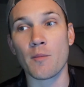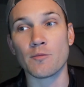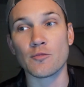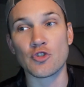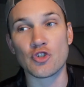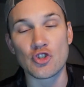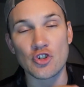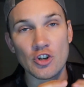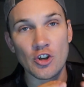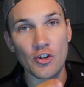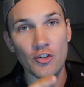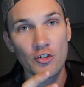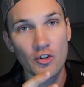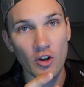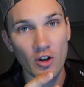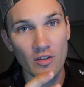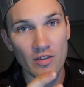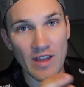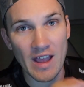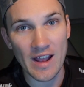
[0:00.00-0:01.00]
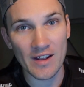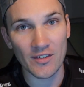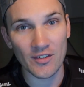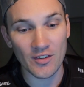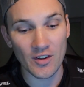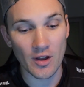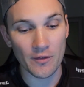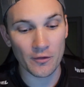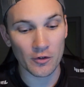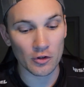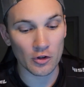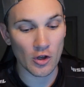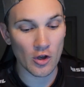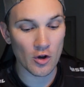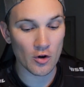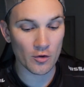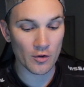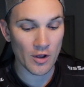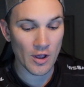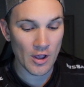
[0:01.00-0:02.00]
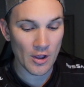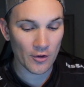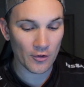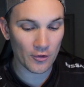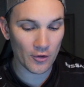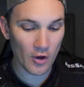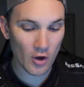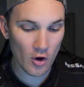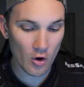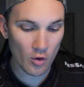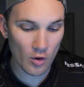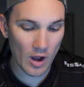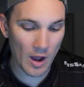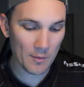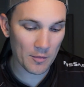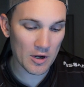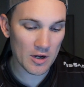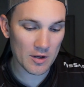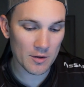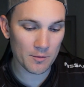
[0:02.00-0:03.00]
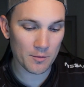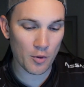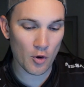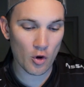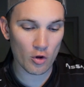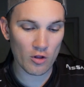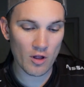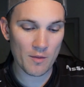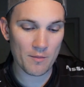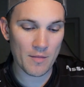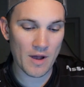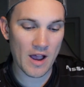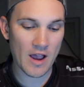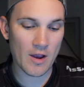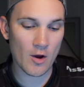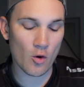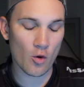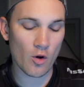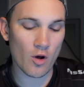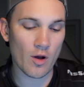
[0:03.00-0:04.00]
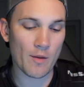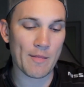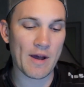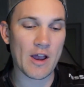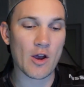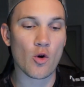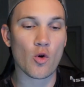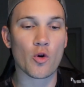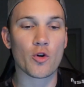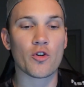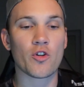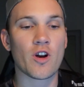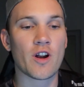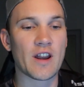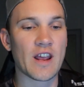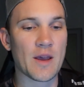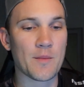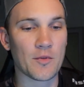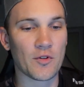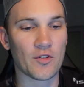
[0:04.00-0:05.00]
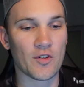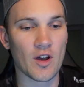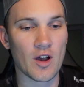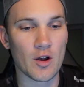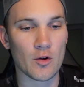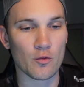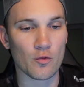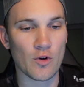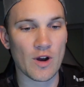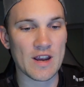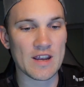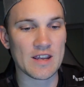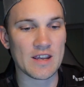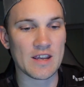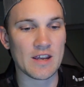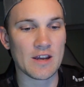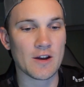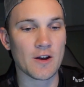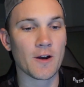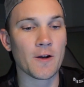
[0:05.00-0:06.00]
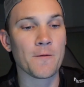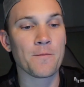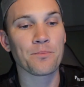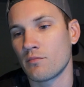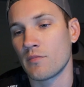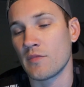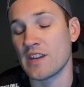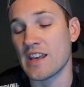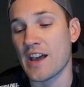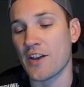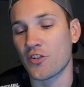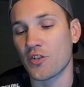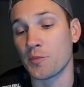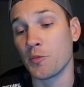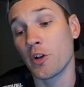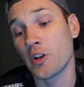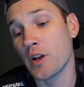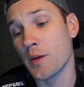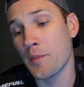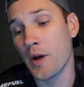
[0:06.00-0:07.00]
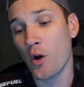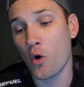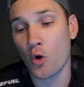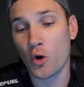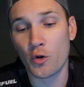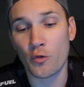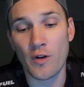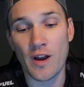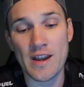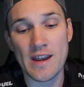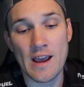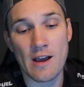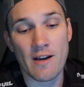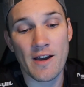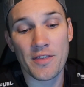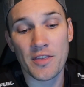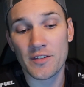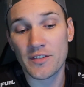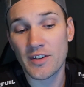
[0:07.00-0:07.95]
just on that stuff alone. So I'm gonna pull up my order on Amazon right here. Yeah, so I'm looking at my order right now. At the